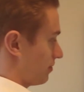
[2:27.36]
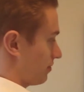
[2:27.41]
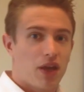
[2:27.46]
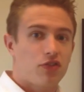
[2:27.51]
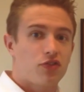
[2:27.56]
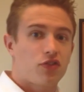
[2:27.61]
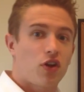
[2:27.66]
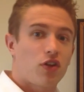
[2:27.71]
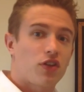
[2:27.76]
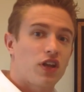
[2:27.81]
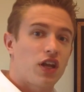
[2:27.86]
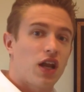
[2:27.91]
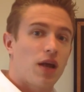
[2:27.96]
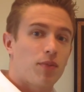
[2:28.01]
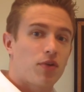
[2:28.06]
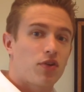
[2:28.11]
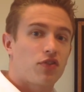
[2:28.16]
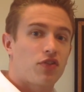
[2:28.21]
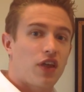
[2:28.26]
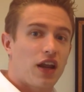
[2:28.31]
Based on the
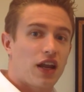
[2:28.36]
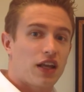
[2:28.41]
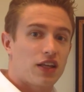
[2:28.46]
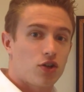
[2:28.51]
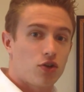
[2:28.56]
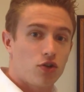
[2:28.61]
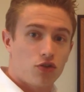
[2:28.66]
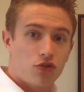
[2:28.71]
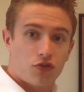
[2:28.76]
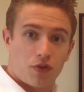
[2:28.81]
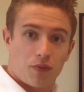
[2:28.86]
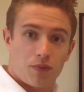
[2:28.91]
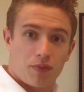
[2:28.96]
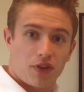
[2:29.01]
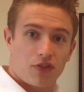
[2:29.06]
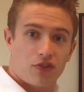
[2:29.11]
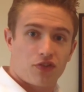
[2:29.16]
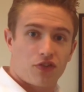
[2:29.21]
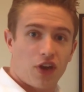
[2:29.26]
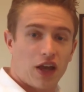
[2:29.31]
numbers that I used from
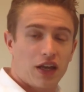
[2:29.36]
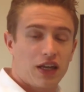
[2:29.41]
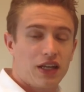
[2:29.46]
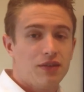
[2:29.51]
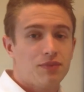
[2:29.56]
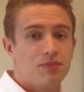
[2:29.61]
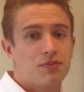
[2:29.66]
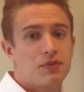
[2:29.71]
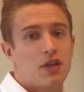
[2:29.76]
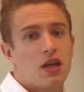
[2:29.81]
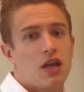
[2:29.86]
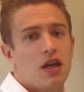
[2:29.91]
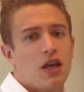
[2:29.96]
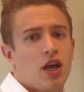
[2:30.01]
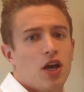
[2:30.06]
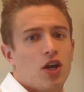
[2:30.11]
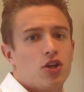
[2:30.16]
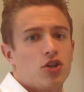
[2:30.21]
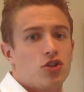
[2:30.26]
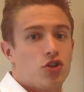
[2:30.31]
this study,
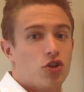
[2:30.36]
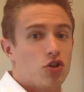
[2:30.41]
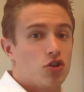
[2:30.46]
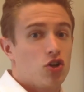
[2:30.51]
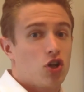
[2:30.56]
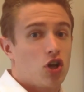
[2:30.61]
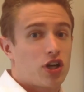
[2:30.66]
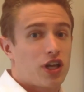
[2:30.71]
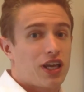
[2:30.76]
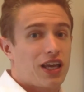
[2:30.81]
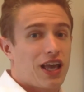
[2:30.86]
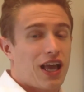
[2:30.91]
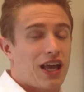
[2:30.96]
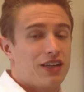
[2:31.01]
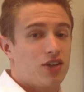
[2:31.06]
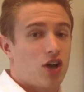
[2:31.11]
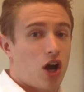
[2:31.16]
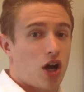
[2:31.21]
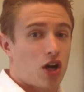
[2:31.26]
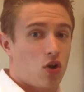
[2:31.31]
you're looking
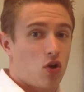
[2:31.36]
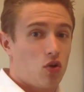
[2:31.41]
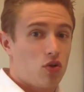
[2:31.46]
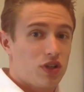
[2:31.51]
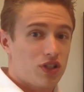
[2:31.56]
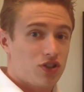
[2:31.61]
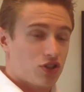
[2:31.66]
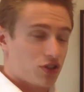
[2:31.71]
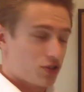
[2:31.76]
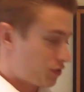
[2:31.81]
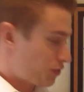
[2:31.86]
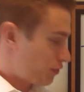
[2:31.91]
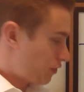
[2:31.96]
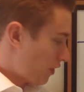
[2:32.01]
at not only just